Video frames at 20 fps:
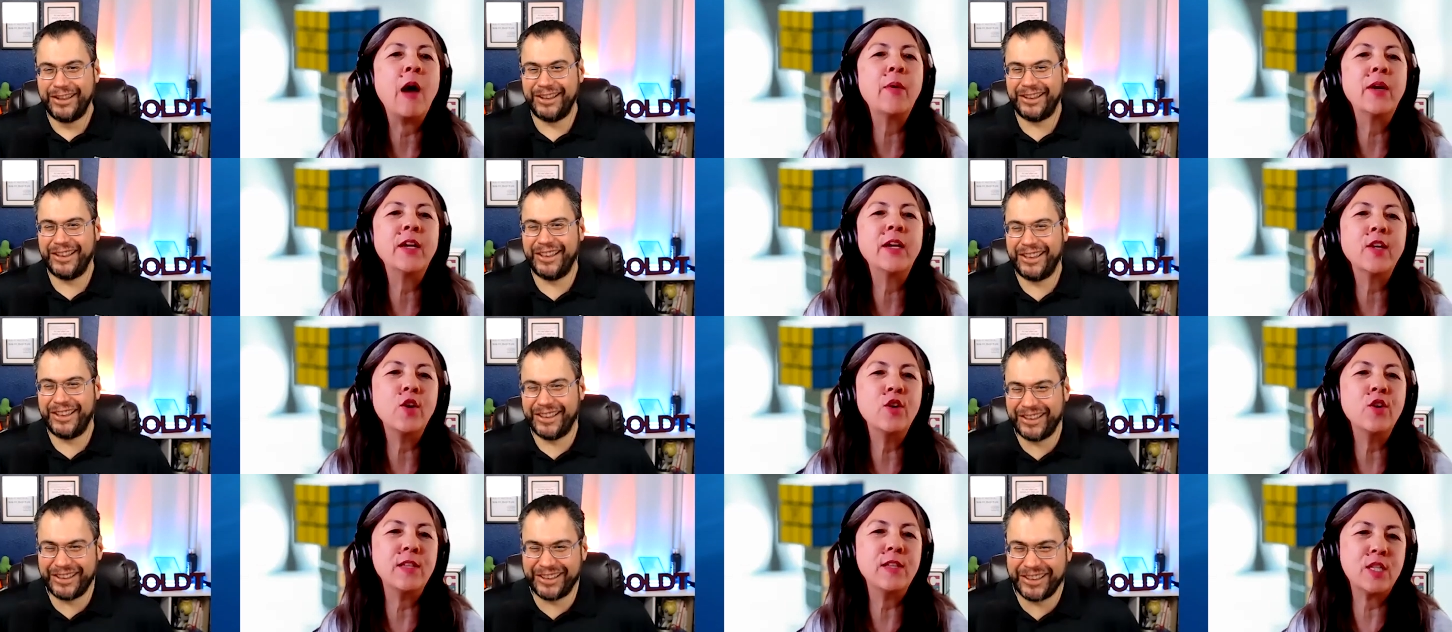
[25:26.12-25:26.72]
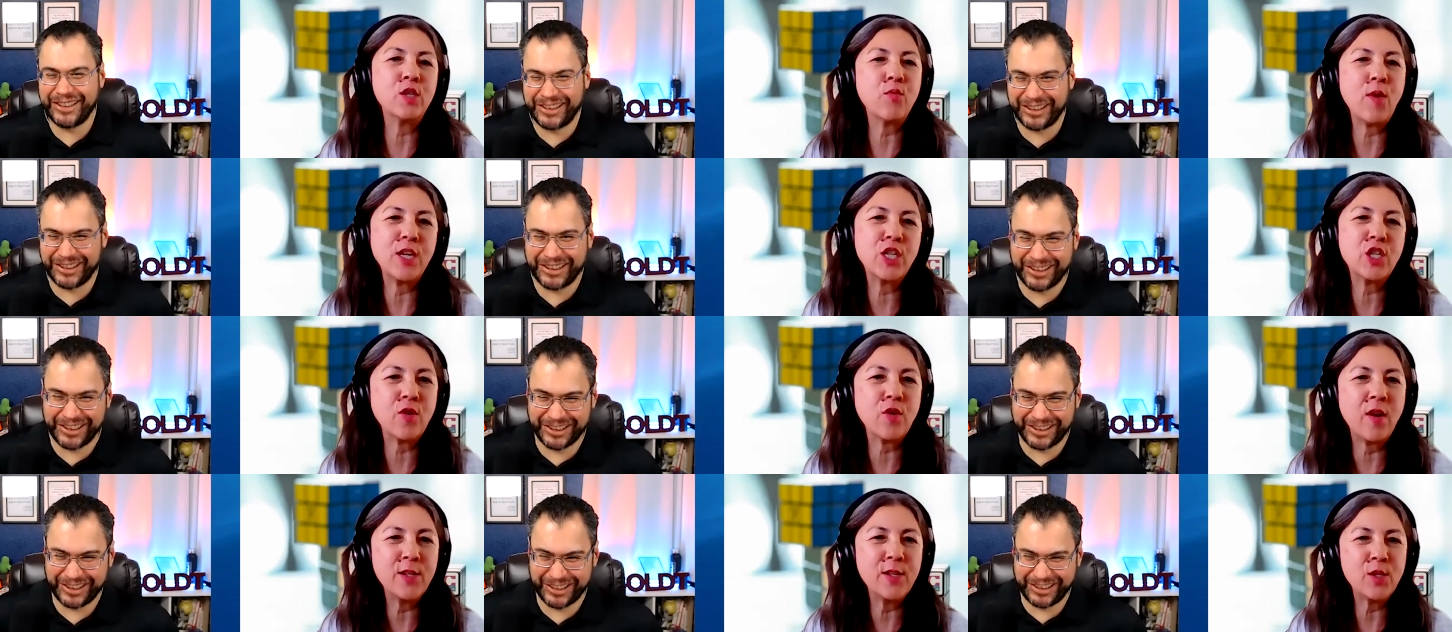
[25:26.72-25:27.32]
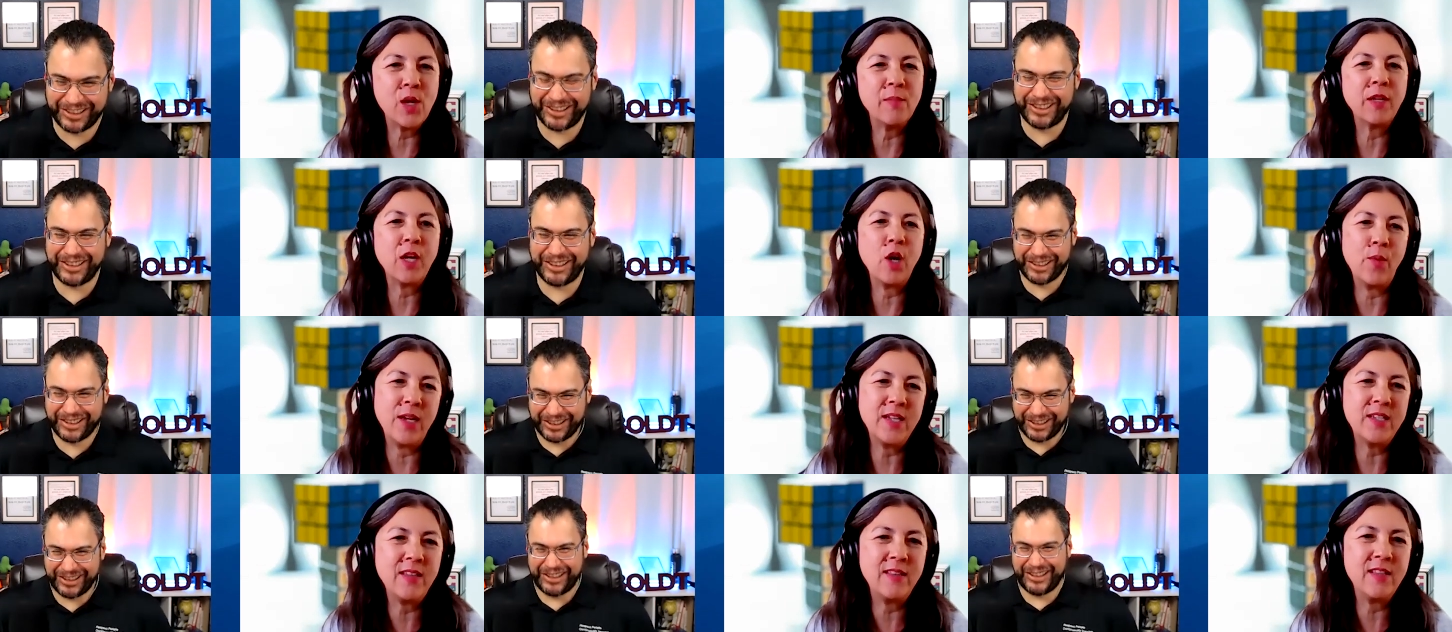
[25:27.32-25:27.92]
Speaker 1: I want to go to this restaurant, so I'm
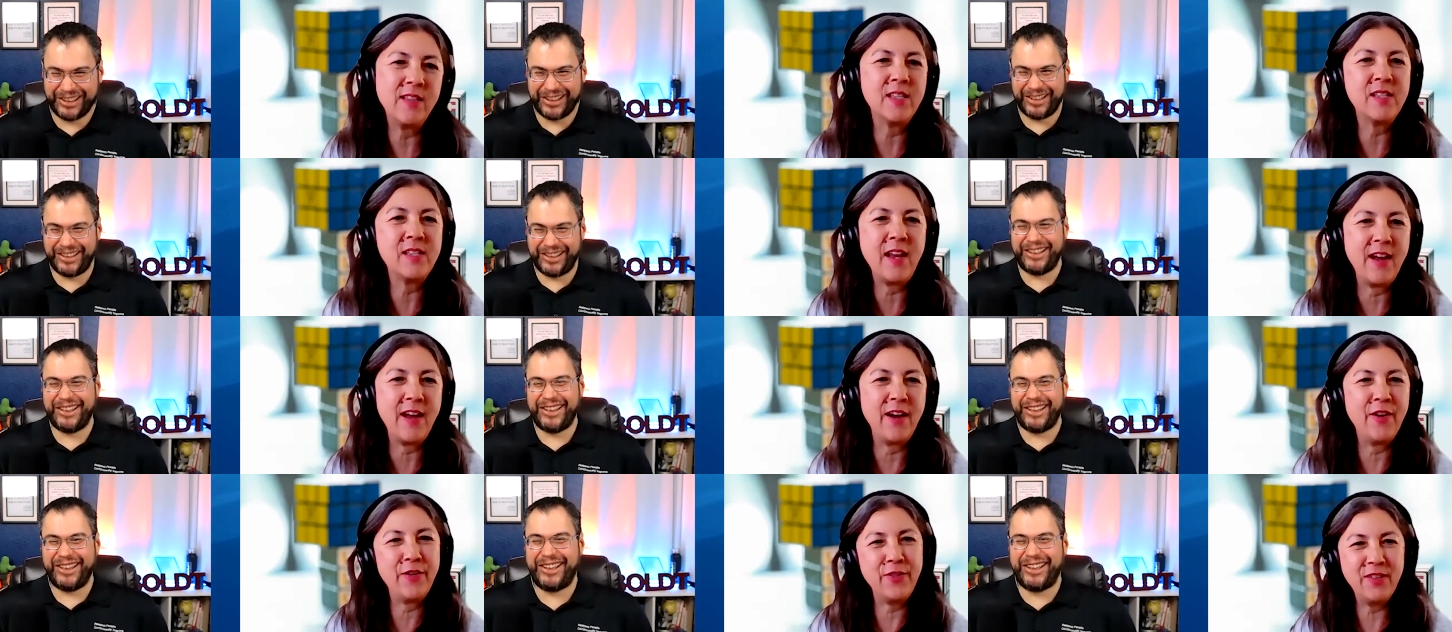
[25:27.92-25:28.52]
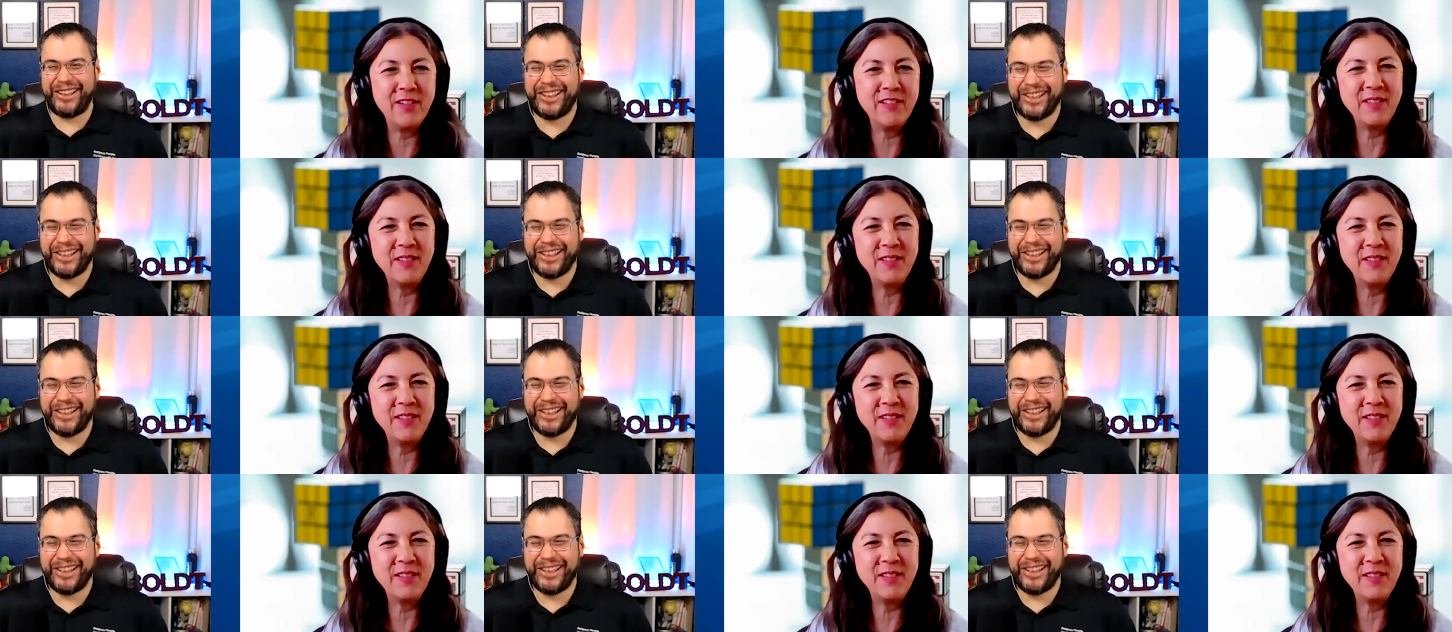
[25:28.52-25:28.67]
going to this town.